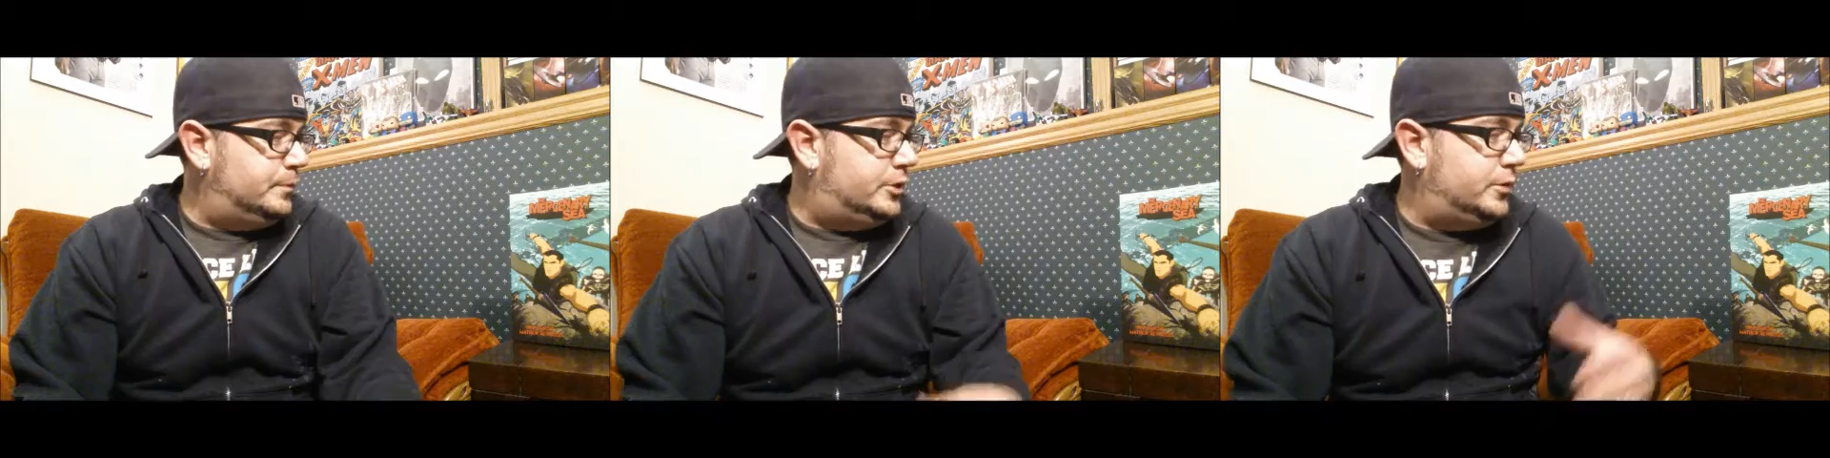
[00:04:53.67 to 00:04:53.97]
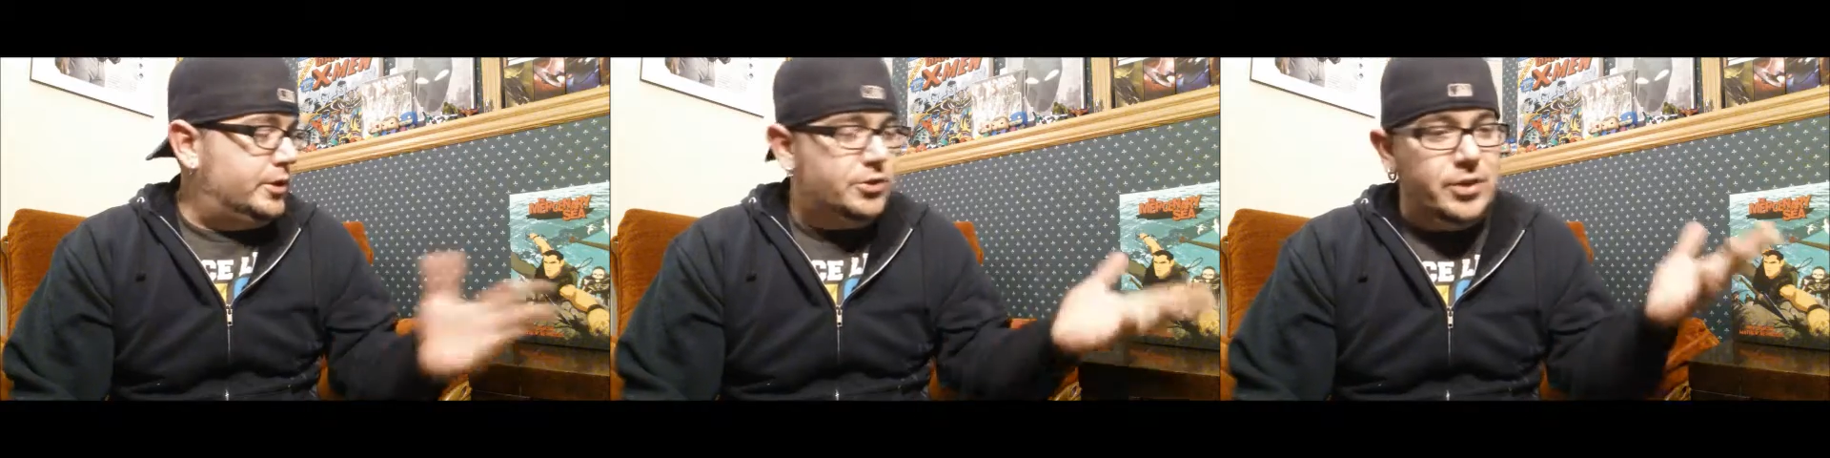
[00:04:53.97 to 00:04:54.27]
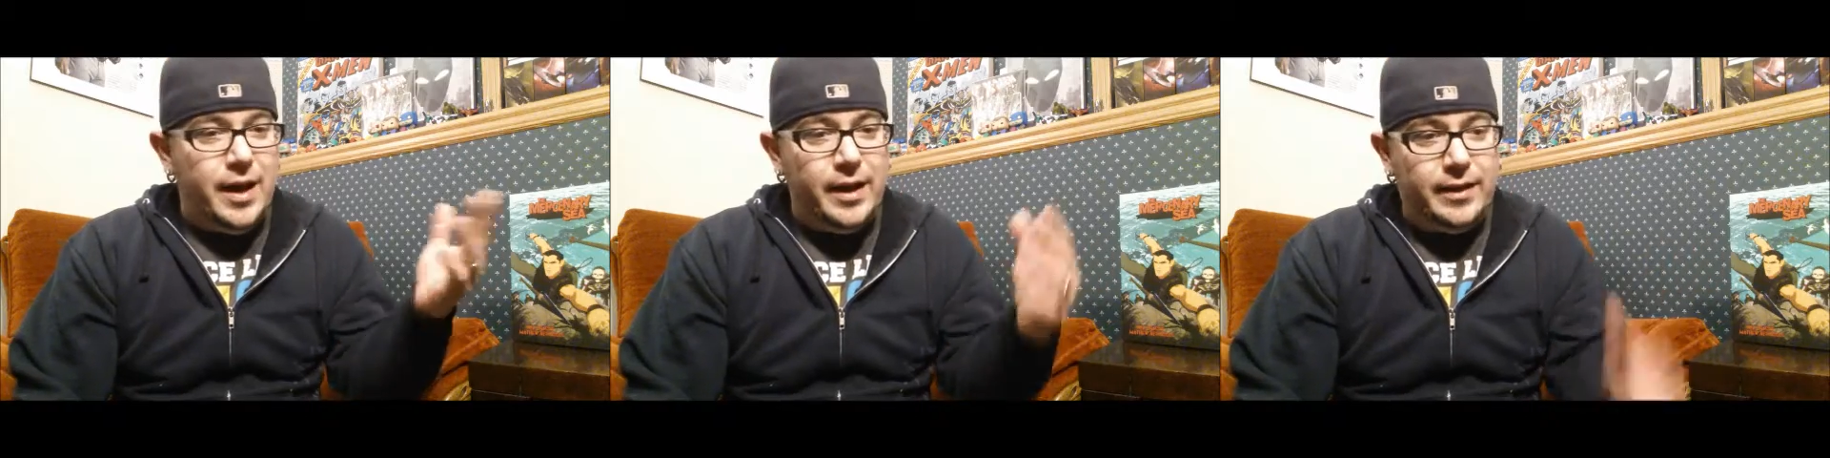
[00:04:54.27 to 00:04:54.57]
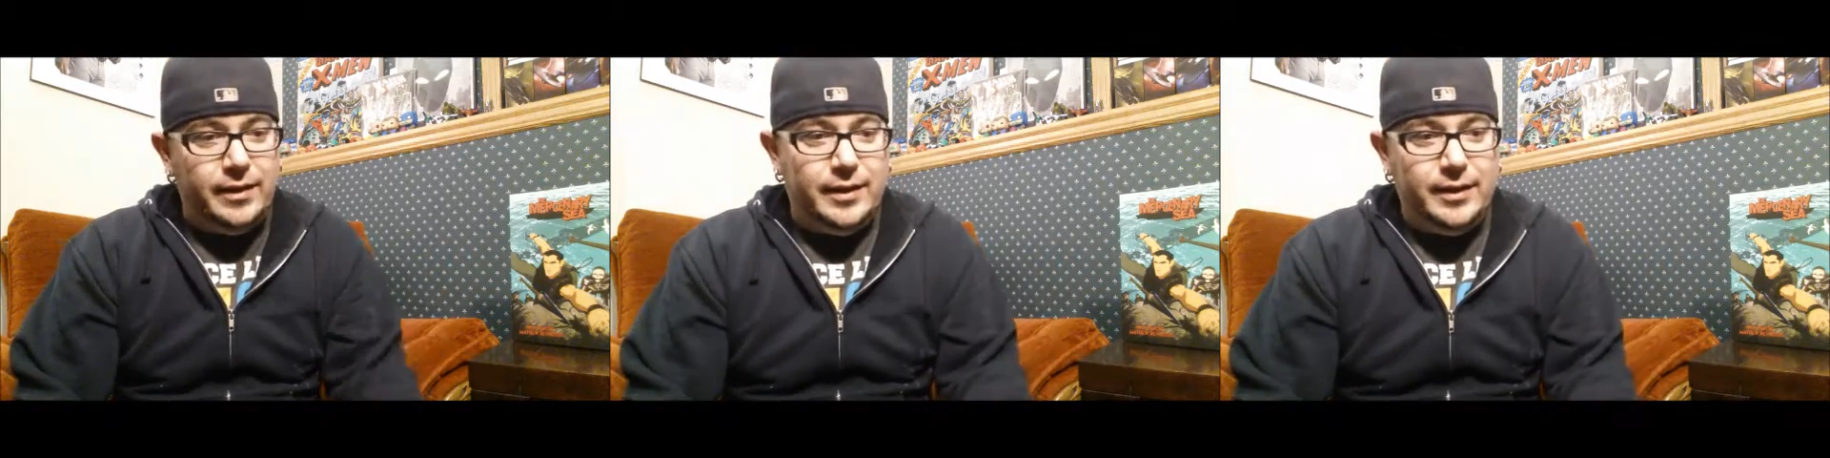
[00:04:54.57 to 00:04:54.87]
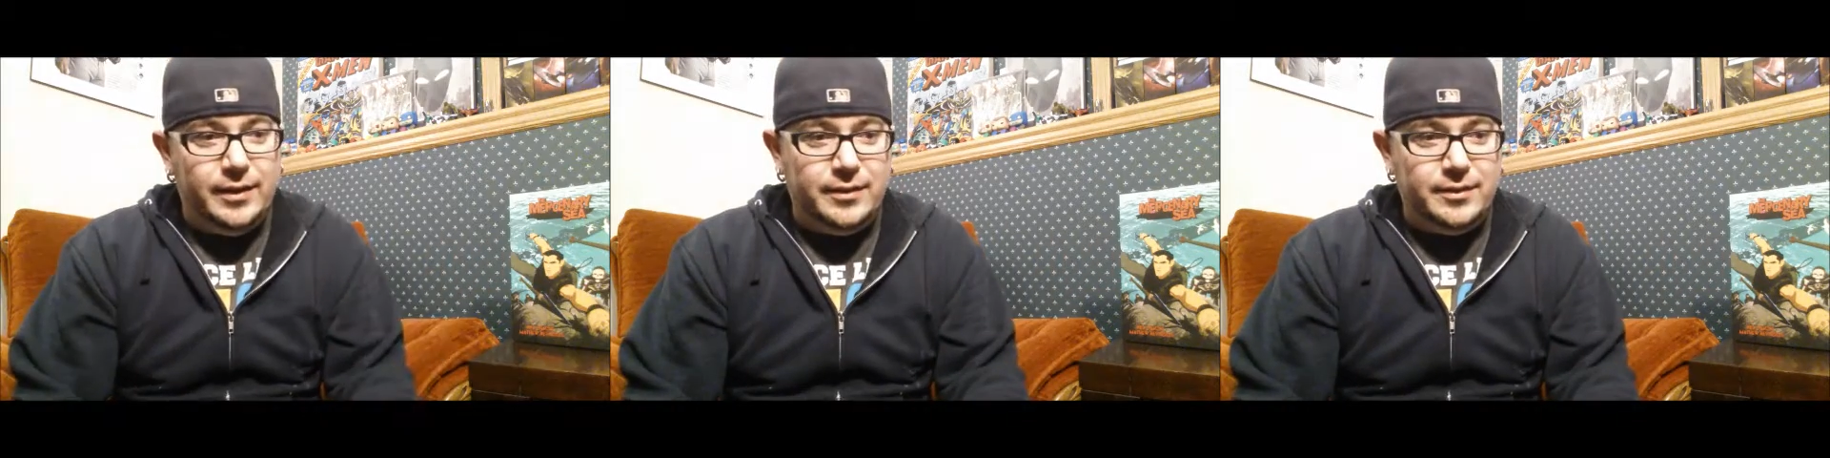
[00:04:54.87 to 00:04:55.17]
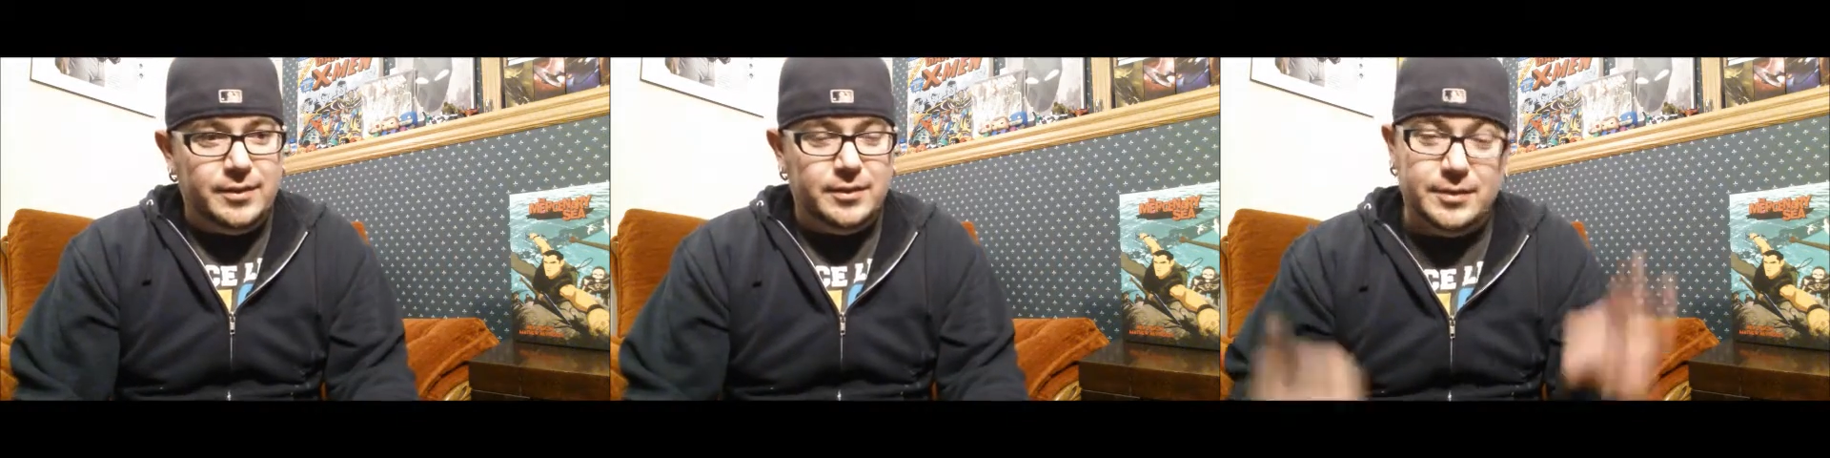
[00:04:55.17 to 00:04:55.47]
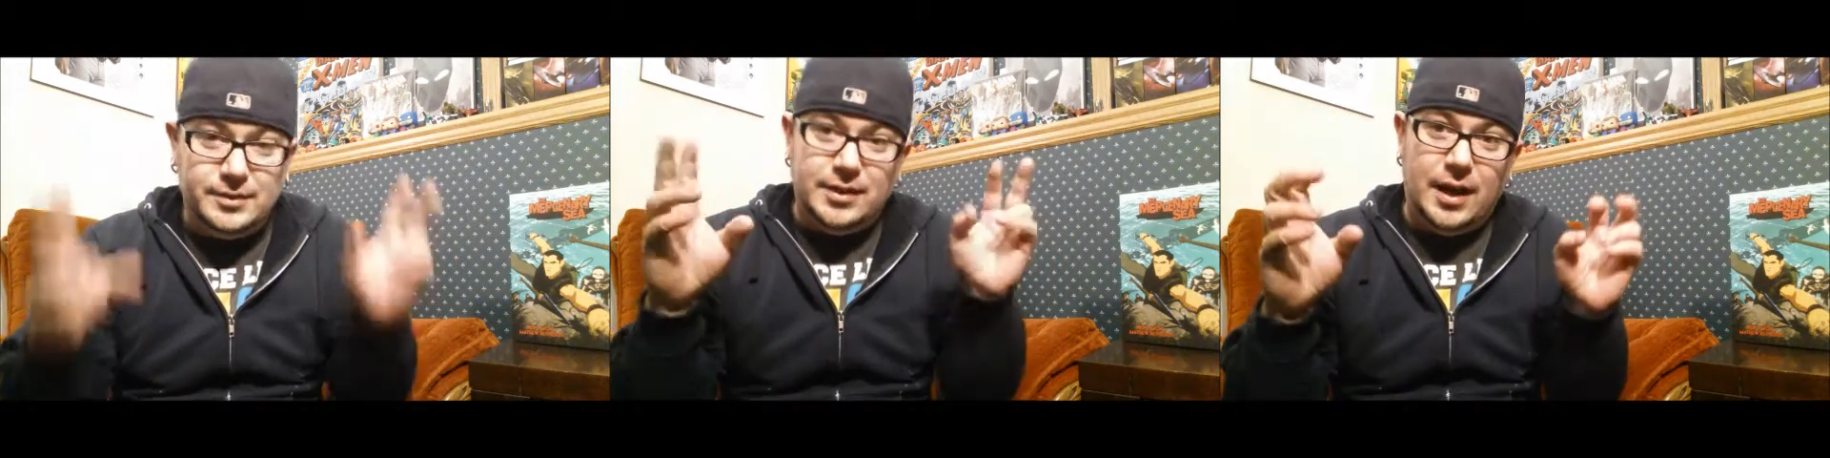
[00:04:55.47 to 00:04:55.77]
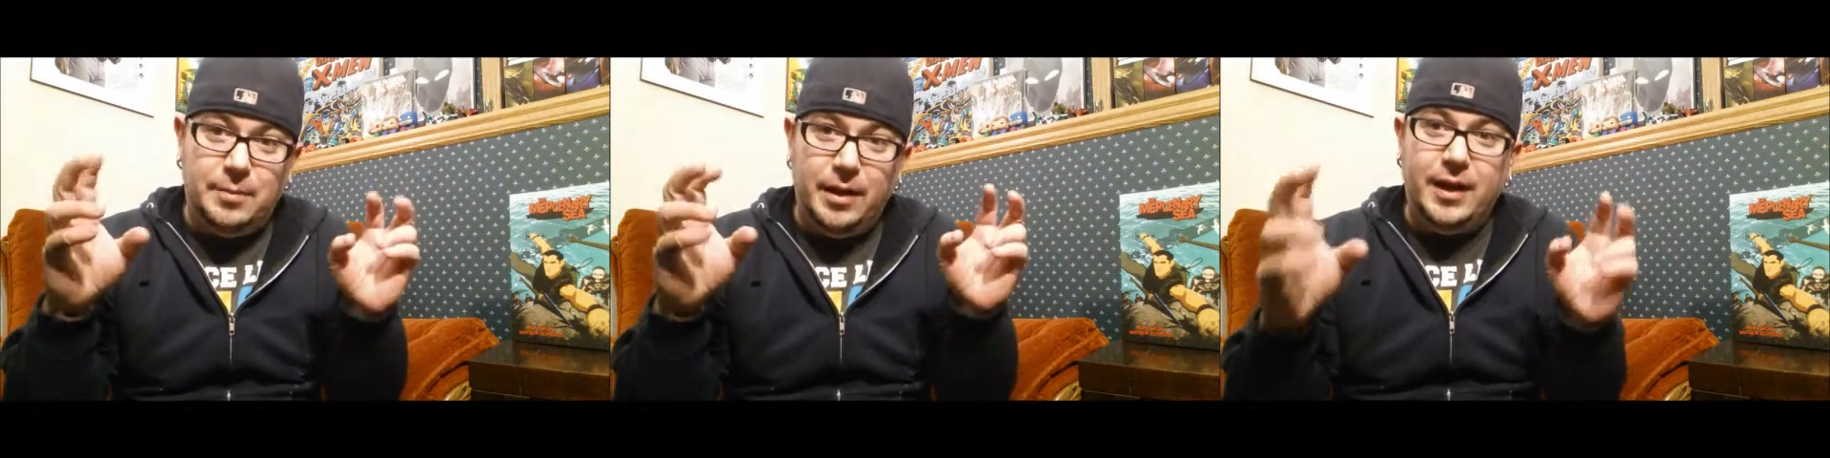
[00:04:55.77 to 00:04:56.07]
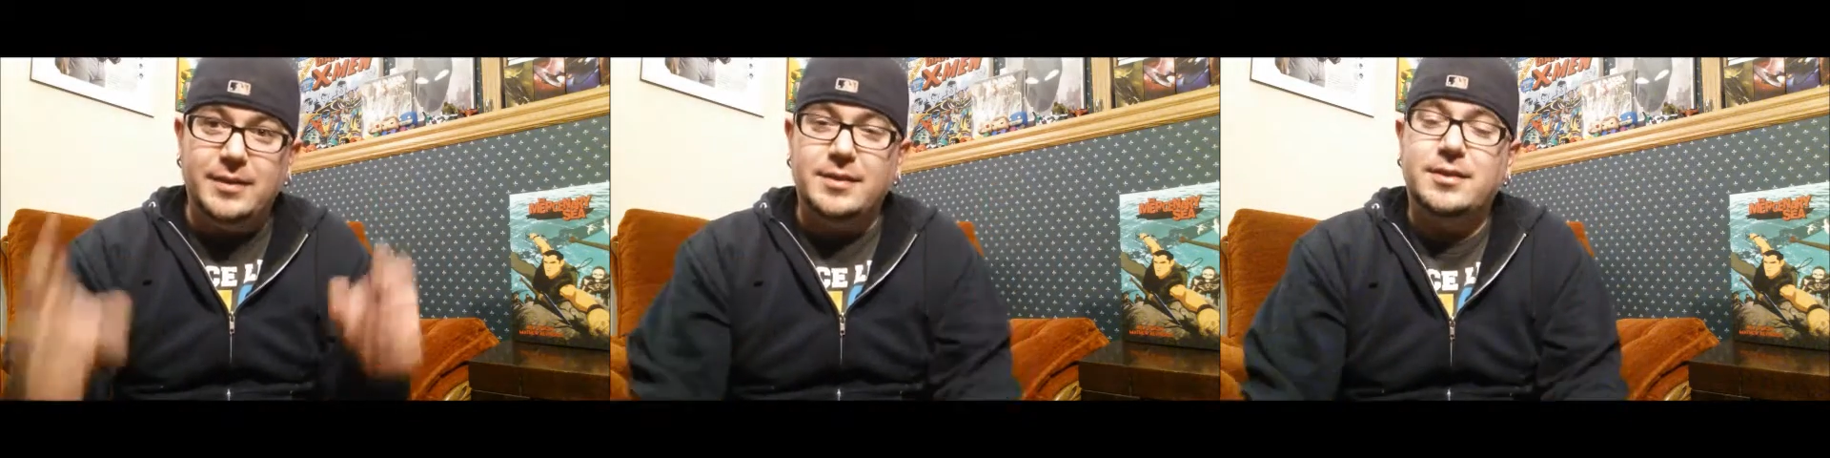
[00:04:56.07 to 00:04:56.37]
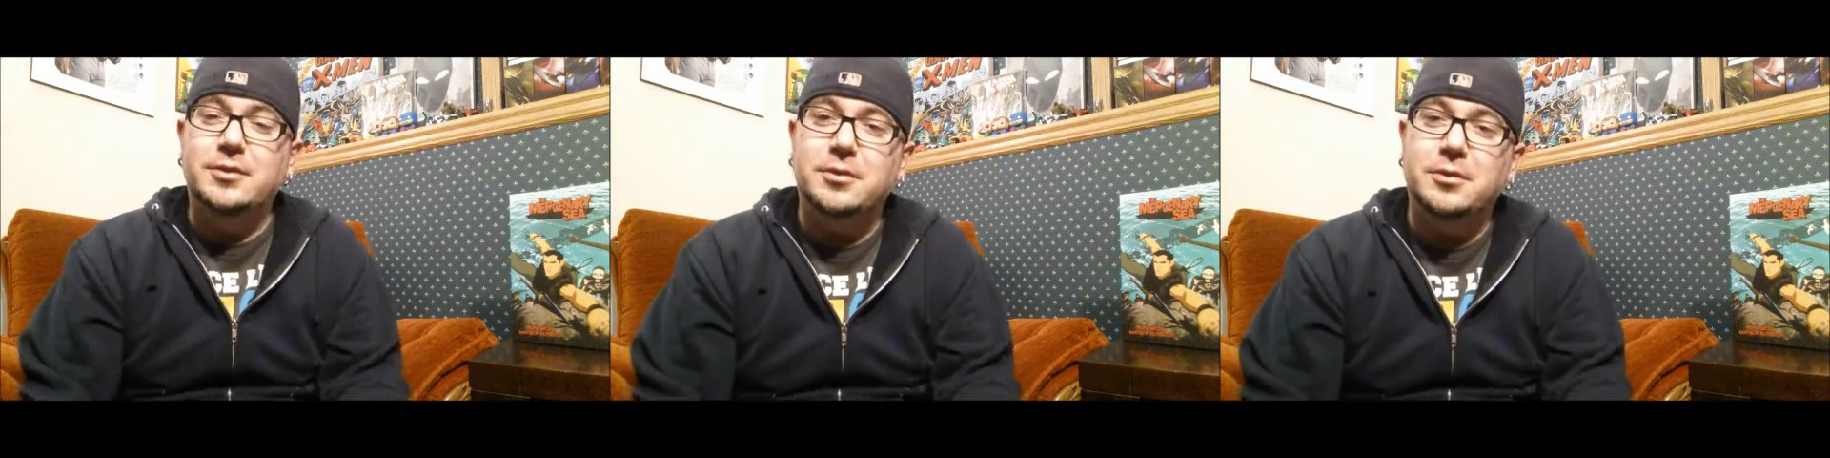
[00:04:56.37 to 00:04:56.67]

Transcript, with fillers: between Jack and Top Hat,